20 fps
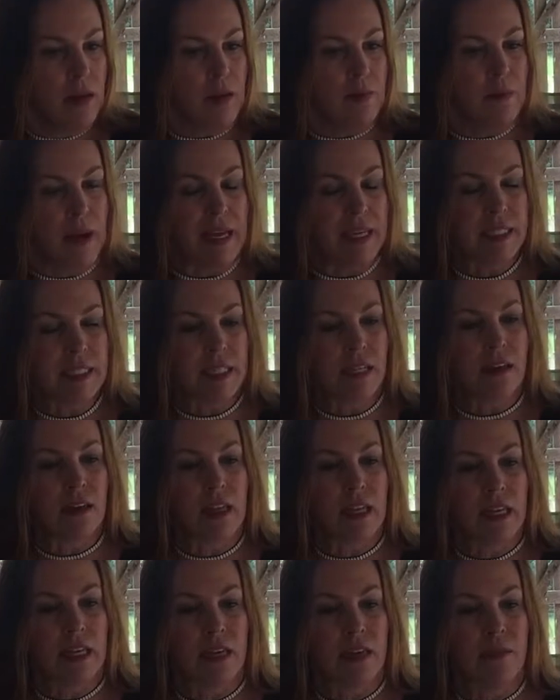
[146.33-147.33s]

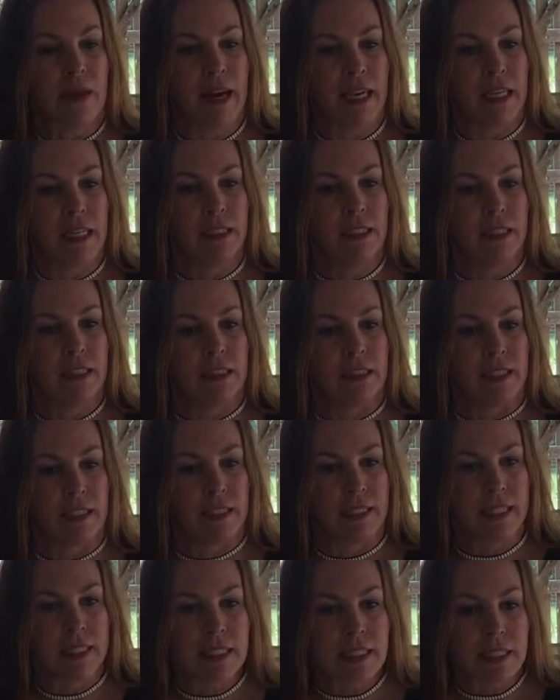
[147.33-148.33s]
basically, back in the
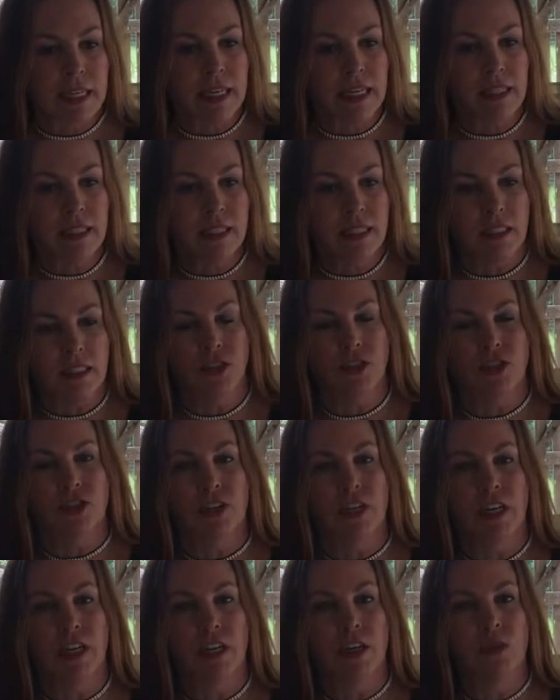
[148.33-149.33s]
16th
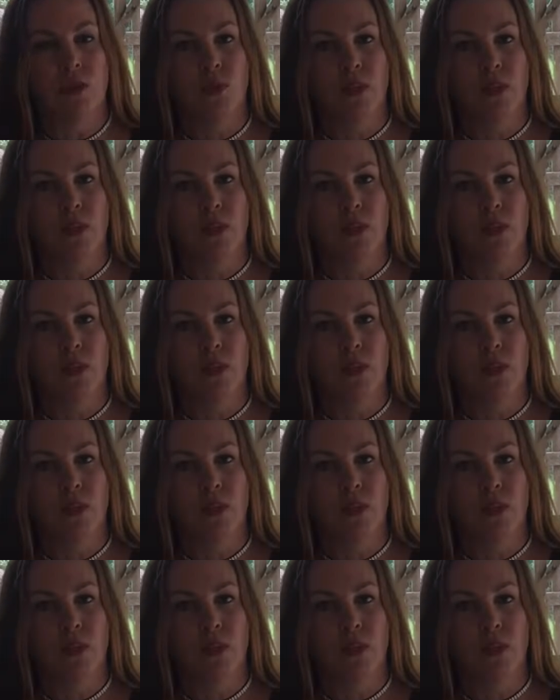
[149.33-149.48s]
century,